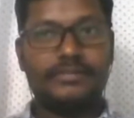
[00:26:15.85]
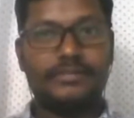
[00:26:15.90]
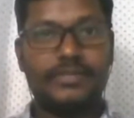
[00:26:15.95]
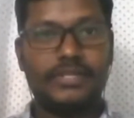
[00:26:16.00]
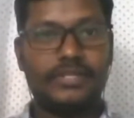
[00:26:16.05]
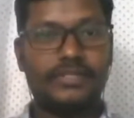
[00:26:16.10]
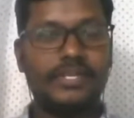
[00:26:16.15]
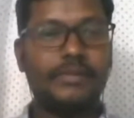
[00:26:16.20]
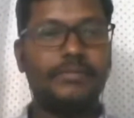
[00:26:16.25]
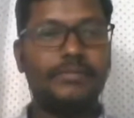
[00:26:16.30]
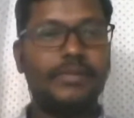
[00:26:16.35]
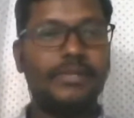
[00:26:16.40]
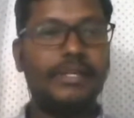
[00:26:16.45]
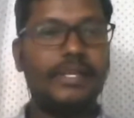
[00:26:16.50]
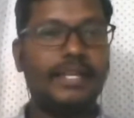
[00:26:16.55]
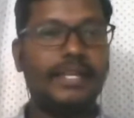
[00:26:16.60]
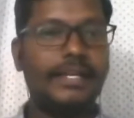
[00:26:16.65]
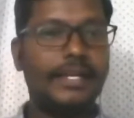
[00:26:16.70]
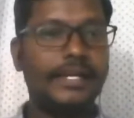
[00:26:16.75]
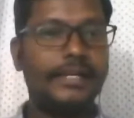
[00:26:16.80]
For example,
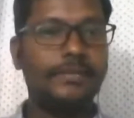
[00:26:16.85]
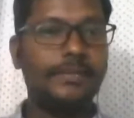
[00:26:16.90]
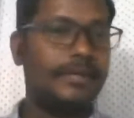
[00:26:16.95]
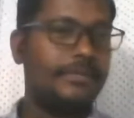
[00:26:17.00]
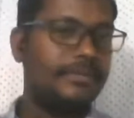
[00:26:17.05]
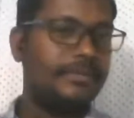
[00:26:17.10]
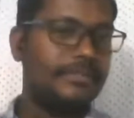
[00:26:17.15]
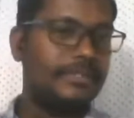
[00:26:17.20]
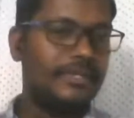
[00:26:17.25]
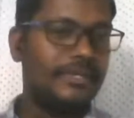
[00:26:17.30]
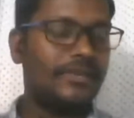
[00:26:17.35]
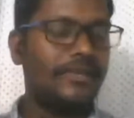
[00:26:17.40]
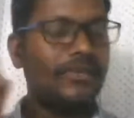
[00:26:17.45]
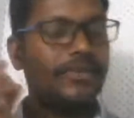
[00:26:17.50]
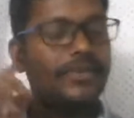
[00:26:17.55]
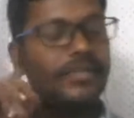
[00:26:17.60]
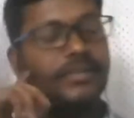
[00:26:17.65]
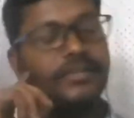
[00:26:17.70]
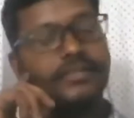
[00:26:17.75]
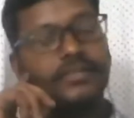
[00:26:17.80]
a lady might be sitting
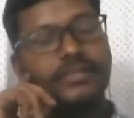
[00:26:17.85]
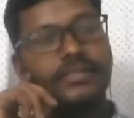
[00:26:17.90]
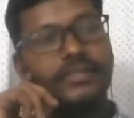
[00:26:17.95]
on